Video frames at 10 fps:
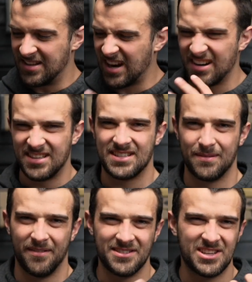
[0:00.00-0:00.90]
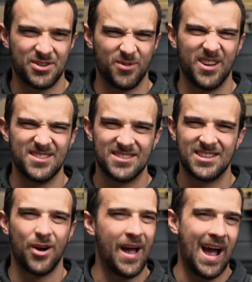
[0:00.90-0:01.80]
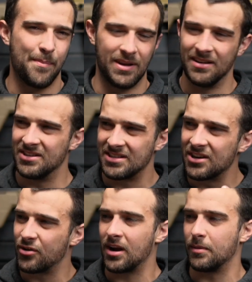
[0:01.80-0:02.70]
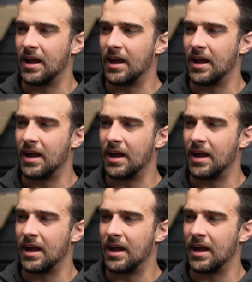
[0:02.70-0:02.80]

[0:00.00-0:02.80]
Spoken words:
entire system of it just runs so happy, just incredibly